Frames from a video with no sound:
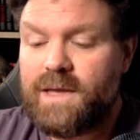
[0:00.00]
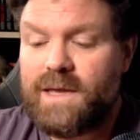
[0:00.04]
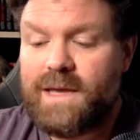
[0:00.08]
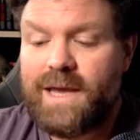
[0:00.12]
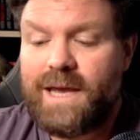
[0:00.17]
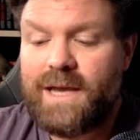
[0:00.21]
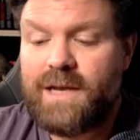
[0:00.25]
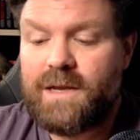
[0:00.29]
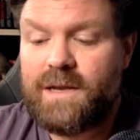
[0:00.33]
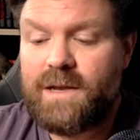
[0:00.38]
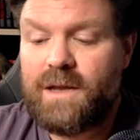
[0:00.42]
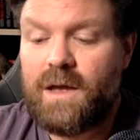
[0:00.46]

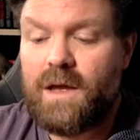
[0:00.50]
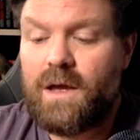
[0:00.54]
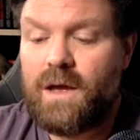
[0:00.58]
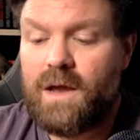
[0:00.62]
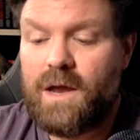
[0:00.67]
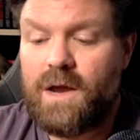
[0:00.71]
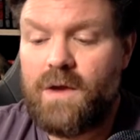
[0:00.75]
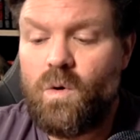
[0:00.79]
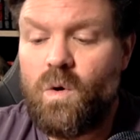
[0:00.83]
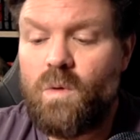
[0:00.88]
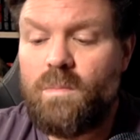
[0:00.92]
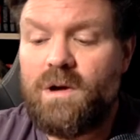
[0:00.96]

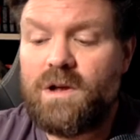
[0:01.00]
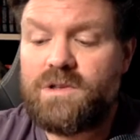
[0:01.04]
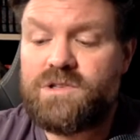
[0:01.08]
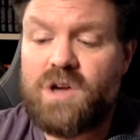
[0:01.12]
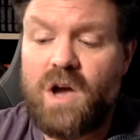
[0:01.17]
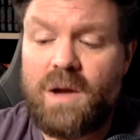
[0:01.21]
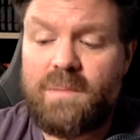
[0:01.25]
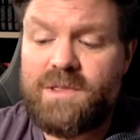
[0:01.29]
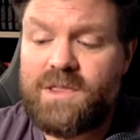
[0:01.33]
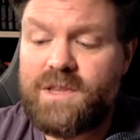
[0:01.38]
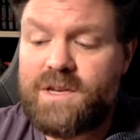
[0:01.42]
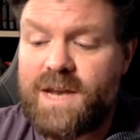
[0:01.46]
In all my
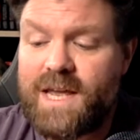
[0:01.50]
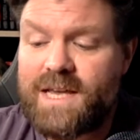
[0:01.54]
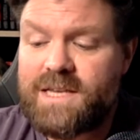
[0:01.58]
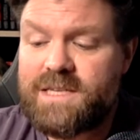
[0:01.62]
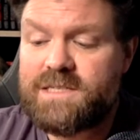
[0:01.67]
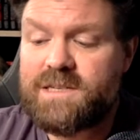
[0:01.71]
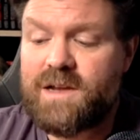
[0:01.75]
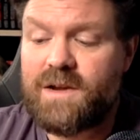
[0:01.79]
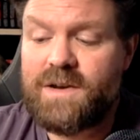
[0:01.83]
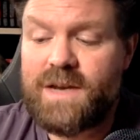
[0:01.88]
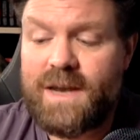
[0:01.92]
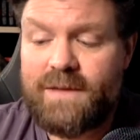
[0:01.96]
time in the
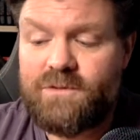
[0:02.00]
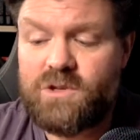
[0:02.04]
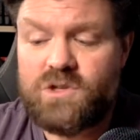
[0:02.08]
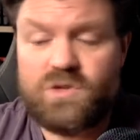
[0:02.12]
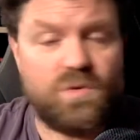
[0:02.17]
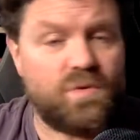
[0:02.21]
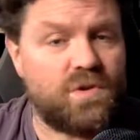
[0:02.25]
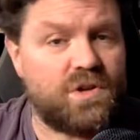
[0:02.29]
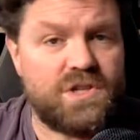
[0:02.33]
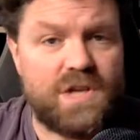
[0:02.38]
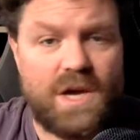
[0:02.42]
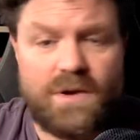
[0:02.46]
nest, I never
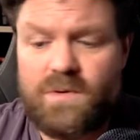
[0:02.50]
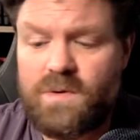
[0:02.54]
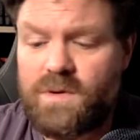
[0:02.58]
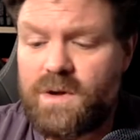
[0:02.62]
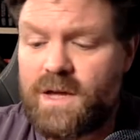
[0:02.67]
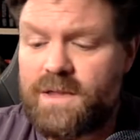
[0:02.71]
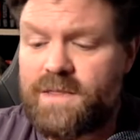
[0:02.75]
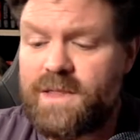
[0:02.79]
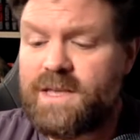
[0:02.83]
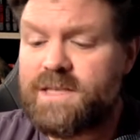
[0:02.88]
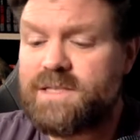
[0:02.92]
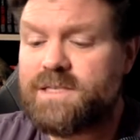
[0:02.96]
saw a tunnel
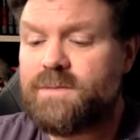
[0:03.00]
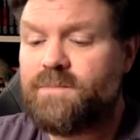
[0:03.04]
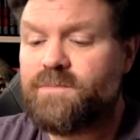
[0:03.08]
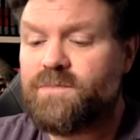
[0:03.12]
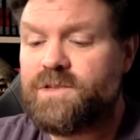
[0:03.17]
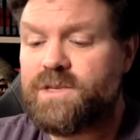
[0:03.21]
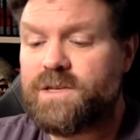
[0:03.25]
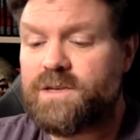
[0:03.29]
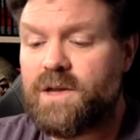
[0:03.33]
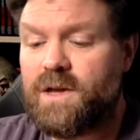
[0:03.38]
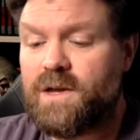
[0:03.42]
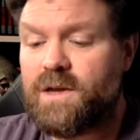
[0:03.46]
like this,
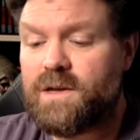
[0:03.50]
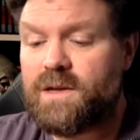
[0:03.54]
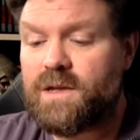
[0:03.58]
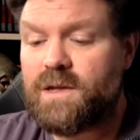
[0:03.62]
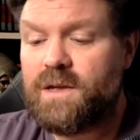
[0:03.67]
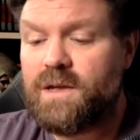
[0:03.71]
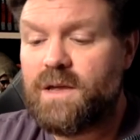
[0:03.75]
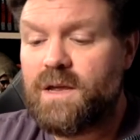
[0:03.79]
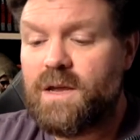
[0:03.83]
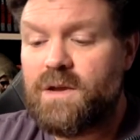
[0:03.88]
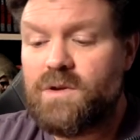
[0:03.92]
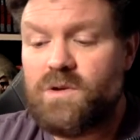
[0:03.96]
said Herc.
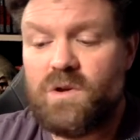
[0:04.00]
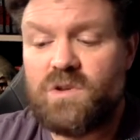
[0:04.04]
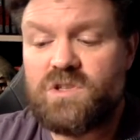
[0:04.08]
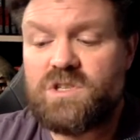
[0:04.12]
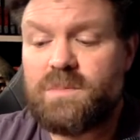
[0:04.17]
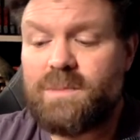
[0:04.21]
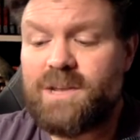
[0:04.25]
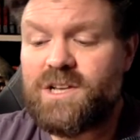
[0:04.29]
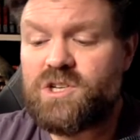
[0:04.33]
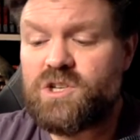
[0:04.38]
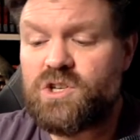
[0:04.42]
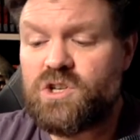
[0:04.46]
Not to
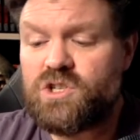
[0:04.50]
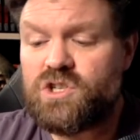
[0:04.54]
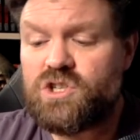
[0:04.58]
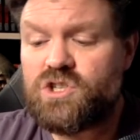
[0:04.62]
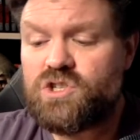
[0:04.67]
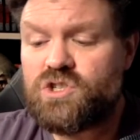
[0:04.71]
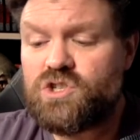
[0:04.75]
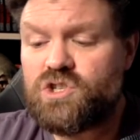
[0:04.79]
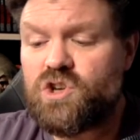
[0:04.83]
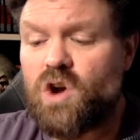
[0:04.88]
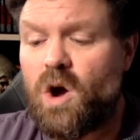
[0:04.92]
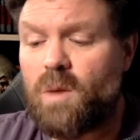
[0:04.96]
mention a
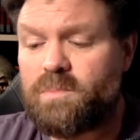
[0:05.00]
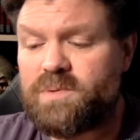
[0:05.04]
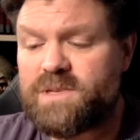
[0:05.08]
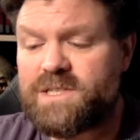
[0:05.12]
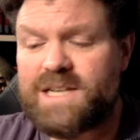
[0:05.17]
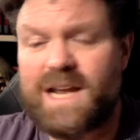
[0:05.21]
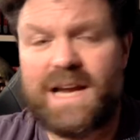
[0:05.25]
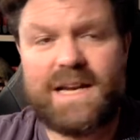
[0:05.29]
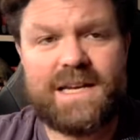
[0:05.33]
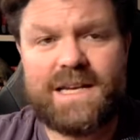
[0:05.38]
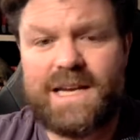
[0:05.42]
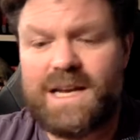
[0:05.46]
shop
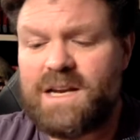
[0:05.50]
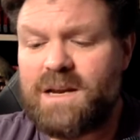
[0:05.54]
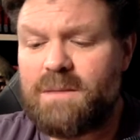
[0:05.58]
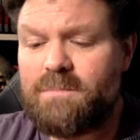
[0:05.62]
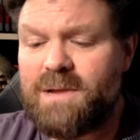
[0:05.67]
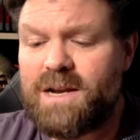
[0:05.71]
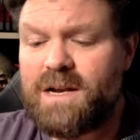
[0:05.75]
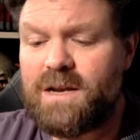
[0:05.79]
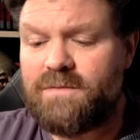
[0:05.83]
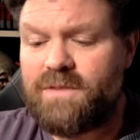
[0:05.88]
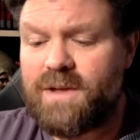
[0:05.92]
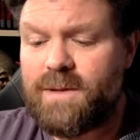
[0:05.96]
standing in the
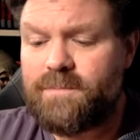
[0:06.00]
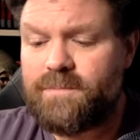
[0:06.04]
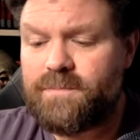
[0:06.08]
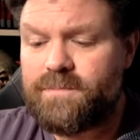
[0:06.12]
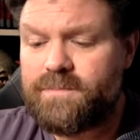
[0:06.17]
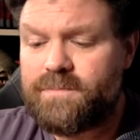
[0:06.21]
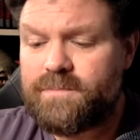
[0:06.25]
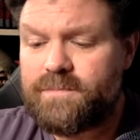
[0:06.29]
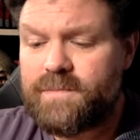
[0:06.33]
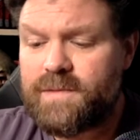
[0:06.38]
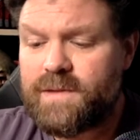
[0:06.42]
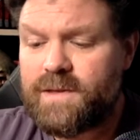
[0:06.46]
middle of it.
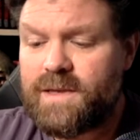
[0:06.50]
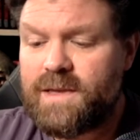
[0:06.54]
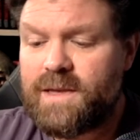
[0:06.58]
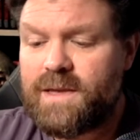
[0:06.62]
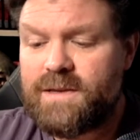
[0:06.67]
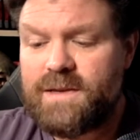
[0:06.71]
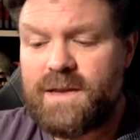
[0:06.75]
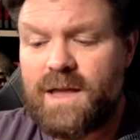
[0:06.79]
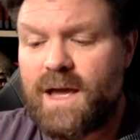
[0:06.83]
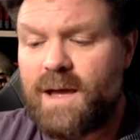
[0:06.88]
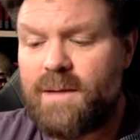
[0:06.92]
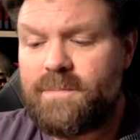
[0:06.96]

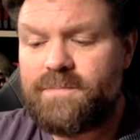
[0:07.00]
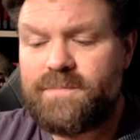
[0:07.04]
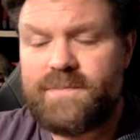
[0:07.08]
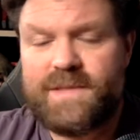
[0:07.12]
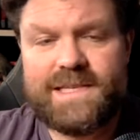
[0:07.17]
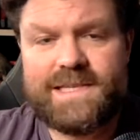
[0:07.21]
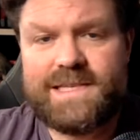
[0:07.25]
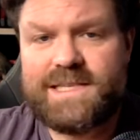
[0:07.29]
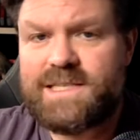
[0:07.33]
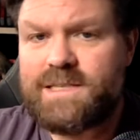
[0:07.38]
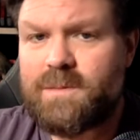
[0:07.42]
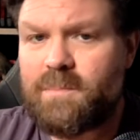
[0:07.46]
Nah,
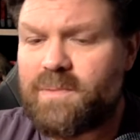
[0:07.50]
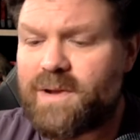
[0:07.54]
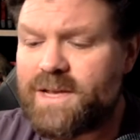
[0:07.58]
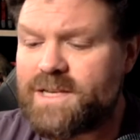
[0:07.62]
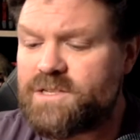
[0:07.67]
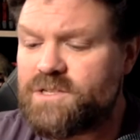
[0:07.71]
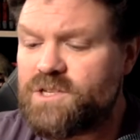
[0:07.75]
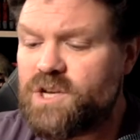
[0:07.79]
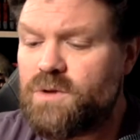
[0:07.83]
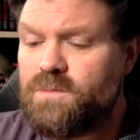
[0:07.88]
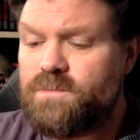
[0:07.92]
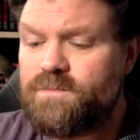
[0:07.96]
this is
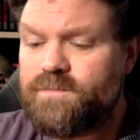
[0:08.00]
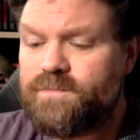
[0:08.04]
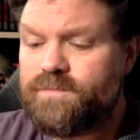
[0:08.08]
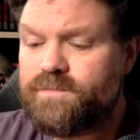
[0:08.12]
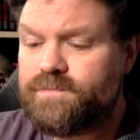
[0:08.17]
someplace new.